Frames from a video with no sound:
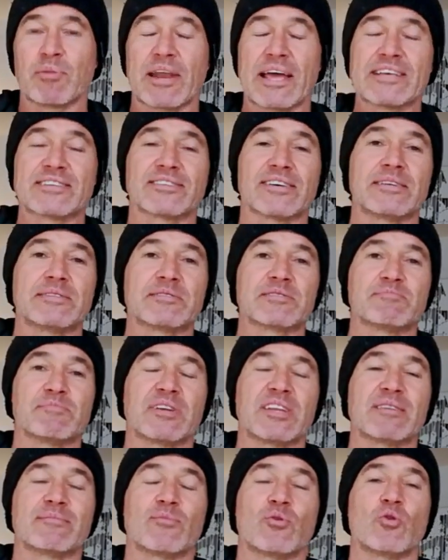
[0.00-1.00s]
blessings,
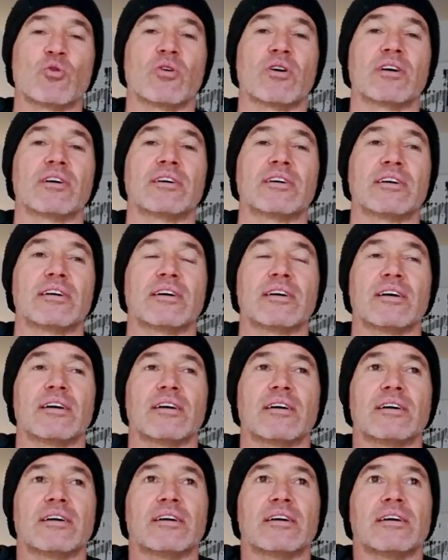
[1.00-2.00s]
many more
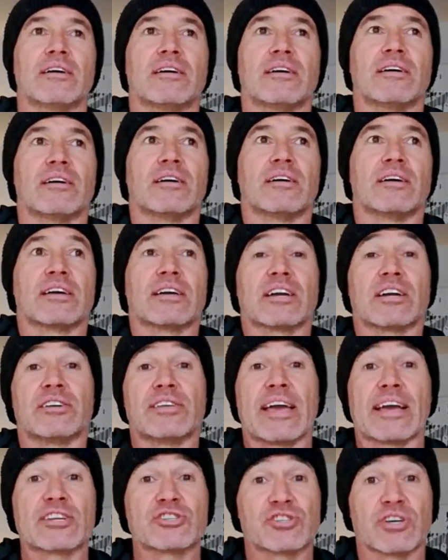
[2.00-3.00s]

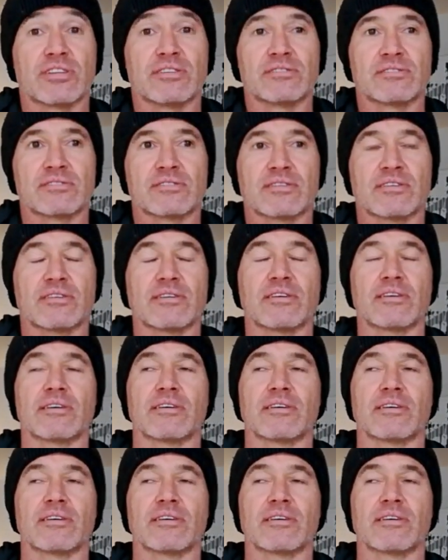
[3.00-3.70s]
connections,